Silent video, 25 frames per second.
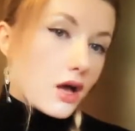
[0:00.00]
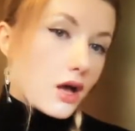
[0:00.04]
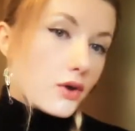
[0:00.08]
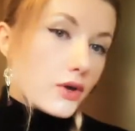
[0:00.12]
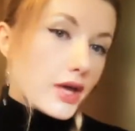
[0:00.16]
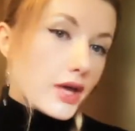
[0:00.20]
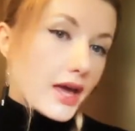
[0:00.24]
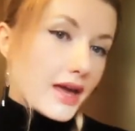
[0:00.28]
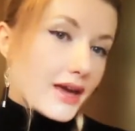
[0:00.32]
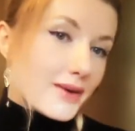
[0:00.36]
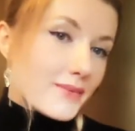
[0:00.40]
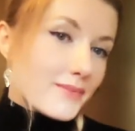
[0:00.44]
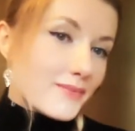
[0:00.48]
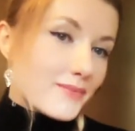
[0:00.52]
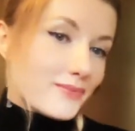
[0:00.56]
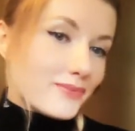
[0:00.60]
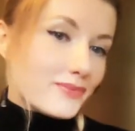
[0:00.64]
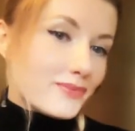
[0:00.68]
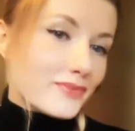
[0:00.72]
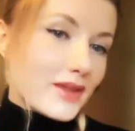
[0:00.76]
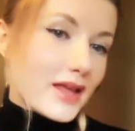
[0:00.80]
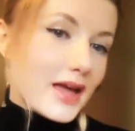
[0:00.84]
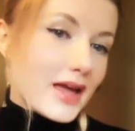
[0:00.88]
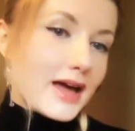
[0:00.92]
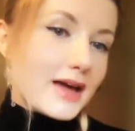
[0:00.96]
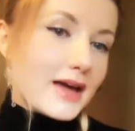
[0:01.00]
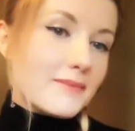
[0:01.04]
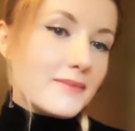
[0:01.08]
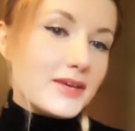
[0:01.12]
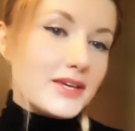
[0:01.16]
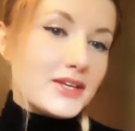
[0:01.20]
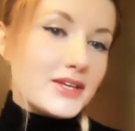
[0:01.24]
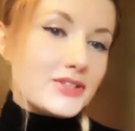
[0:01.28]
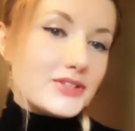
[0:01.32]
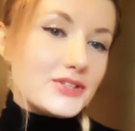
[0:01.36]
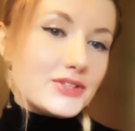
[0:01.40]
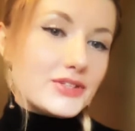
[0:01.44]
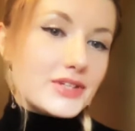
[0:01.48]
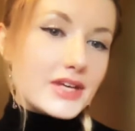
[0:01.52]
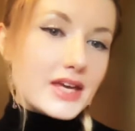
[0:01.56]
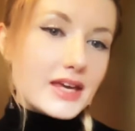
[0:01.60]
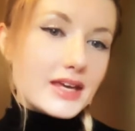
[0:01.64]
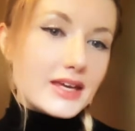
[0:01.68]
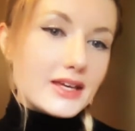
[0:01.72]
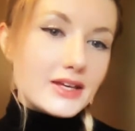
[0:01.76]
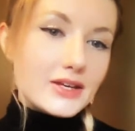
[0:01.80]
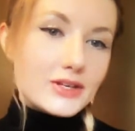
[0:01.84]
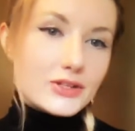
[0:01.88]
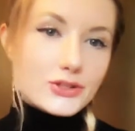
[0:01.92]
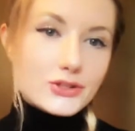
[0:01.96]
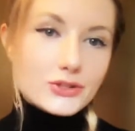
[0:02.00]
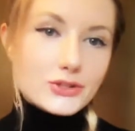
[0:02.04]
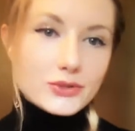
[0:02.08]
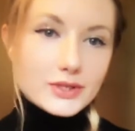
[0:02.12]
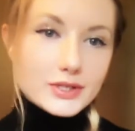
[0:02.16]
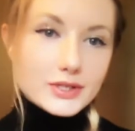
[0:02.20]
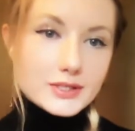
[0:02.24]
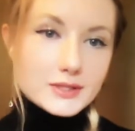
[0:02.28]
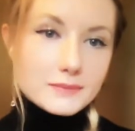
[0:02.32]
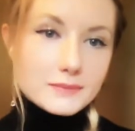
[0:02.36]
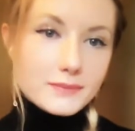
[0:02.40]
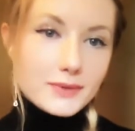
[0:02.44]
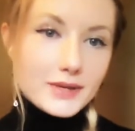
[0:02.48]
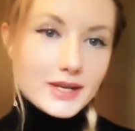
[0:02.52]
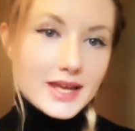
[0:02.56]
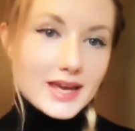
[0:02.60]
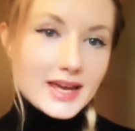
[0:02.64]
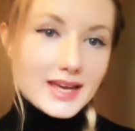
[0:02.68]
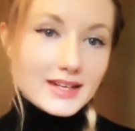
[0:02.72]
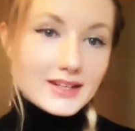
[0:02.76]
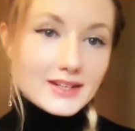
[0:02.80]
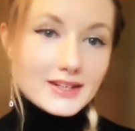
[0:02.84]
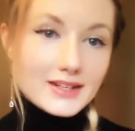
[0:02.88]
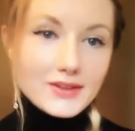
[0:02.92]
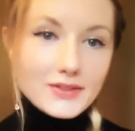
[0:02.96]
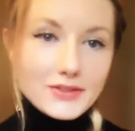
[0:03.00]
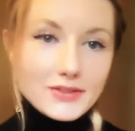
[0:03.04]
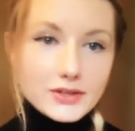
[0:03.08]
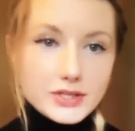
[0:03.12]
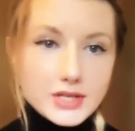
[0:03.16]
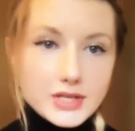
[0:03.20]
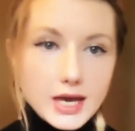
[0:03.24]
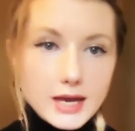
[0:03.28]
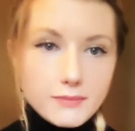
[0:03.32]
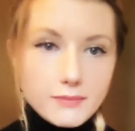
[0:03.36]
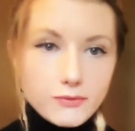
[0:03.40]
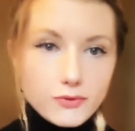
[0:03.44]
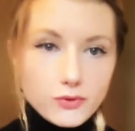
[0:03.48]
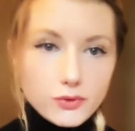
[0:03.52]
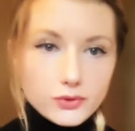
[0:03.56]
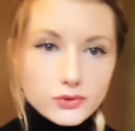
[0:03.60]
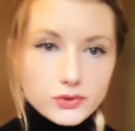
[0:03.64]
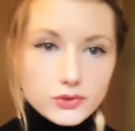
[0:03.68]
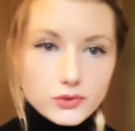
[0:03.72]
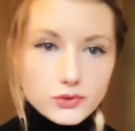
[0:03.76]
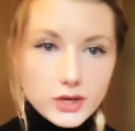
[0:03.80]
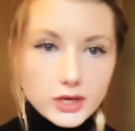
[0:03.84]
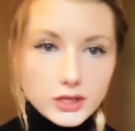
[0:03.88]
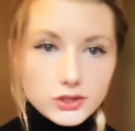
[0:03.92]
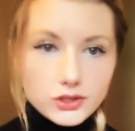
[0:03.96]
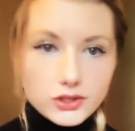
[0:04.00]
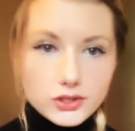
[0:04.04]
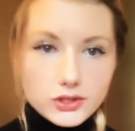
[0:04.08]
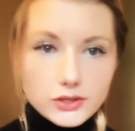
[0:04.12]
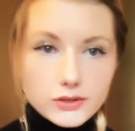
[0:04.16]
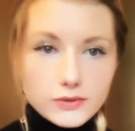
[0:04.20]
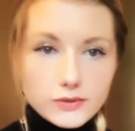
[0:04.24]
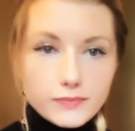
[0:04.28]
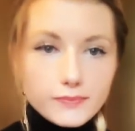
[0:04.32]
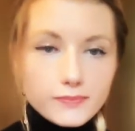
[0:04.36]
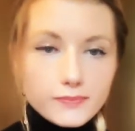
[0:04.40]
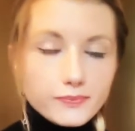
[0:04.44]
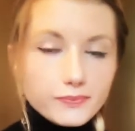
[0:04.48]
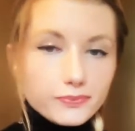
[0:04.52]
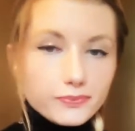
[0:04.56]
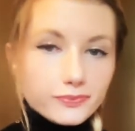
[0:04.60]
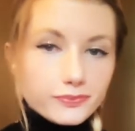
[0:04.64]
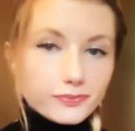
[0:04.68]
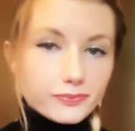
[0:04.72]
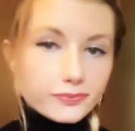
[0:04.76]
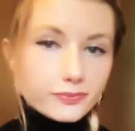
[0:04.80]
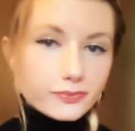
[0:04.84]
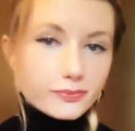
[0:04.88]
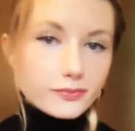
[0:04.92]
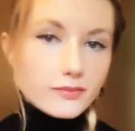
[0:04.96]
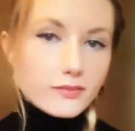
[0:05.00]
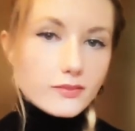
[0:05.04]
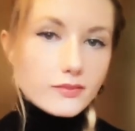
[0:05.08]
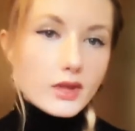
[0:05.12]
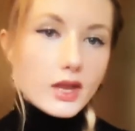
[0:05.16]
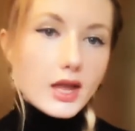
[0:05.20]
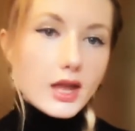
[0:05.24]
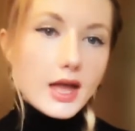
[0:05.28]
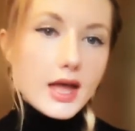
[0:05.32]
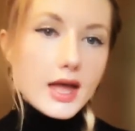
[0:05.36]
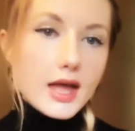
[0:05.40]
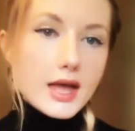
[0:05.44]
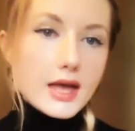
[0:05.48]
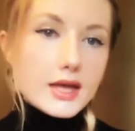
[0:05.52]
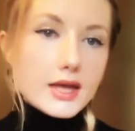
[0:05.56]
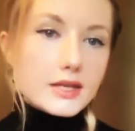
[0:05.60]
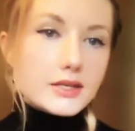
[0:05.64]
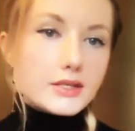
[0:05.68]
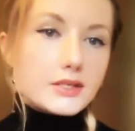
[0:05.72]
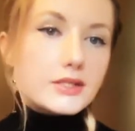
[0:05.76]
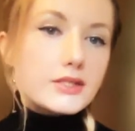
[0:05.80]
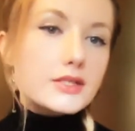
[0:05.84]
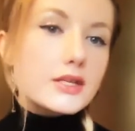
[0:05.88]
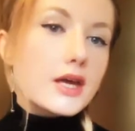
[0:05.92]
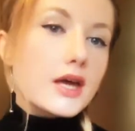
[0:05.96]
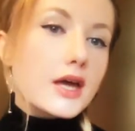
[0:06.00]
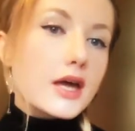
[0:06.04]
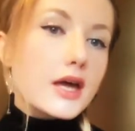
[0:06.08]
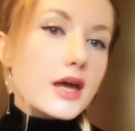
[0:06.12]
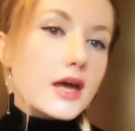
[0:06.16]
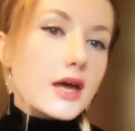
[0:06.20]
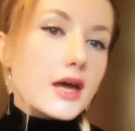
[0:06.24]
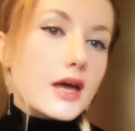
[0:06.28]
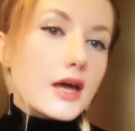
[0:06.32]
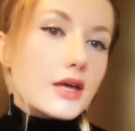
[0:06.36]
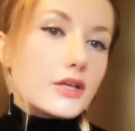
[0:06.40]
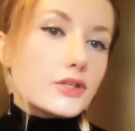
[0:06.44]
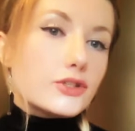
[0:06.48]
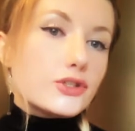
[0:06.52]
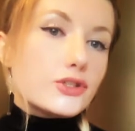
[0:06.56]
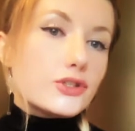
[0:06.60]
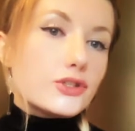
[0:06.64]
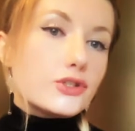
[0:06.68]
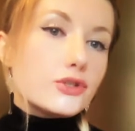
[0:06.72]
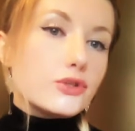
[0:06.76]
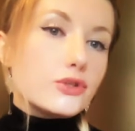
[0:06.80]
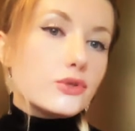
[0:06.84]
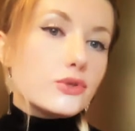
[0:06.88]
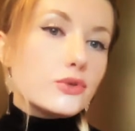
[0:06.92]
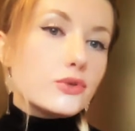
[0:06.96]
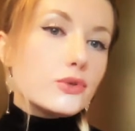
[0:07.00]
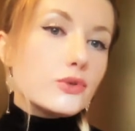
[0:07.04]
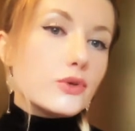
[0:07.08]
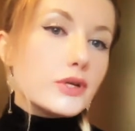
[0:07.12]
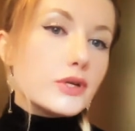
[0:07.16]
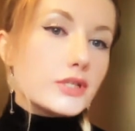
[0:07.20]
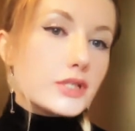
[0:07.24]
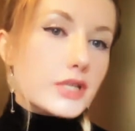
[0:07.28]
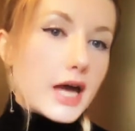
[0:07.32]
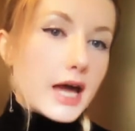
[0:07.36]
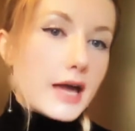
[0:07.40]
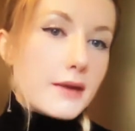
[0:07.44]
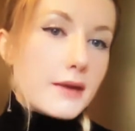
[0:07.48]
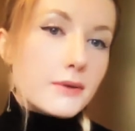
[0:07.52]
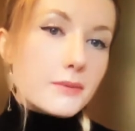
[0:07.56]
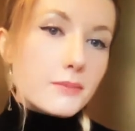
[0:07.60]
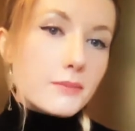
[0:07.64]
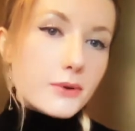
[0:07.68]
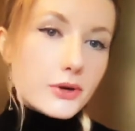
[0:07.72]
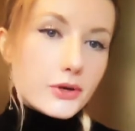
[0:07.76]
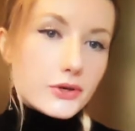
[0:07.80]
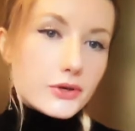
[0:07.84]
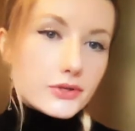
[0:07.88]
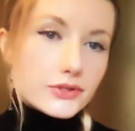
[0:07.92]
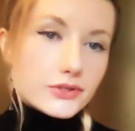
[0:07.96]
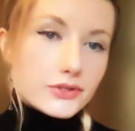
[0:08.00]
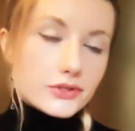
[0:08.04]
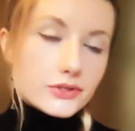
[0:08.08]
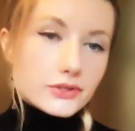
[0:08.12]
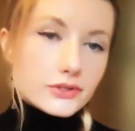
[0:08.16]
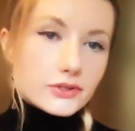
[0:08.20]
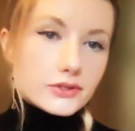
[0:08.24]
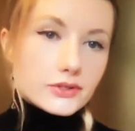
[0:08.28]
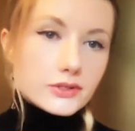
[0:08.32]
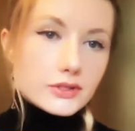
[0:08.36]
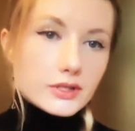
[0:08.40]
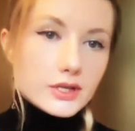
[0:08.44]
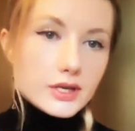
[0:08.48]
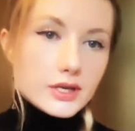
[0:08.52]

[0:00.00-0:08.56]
Okay, I'm here today to explain the type 4 structure. And to type a person